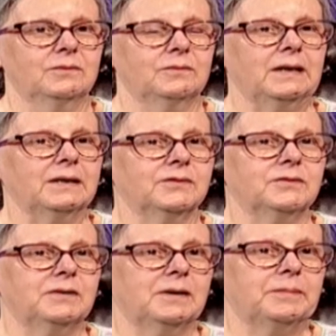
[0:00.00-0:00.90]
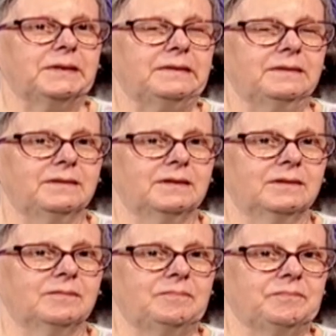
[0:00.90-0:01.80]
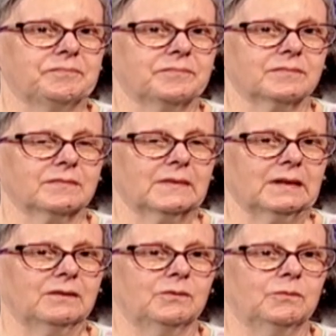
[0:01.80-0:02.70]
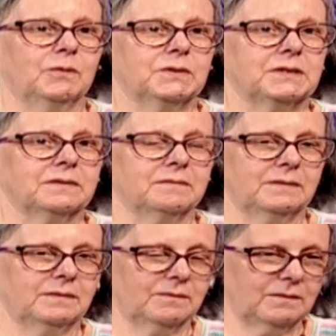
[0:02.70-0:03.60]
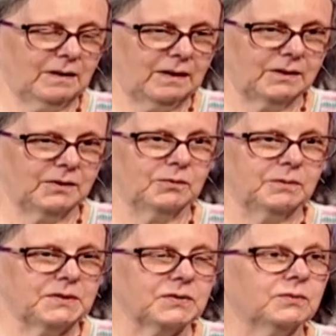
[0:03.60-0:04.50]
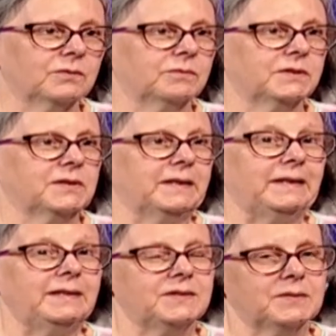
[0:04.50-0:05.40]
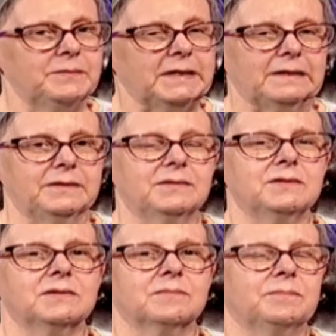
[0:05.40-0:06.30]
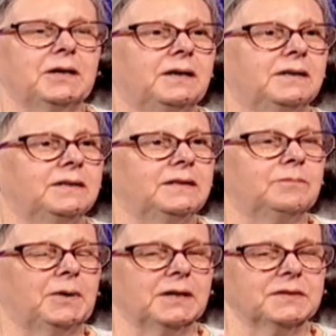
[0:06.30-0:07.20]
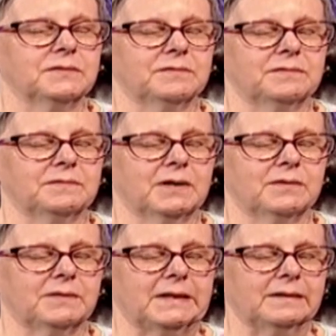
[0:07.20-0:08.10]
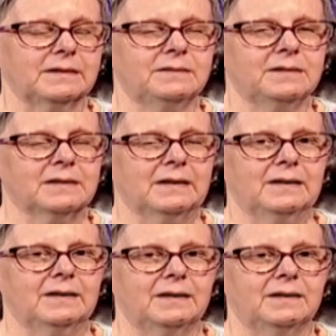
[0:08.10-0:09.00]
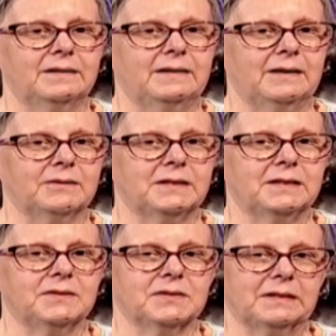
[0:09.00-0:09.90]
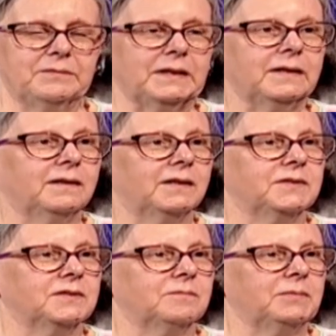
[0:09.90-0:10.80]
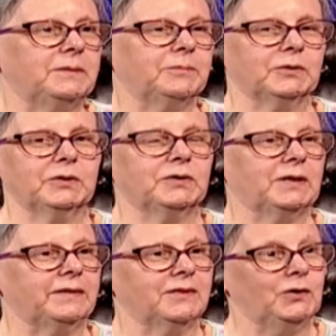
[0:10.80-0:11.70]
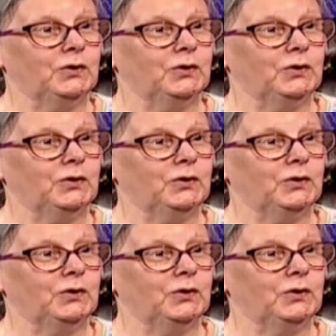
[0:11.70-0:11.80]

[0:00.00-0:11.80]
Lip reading: Well, I grew up in what I always thought was the East Midlands part of England. Nowadays, living in London, people call it the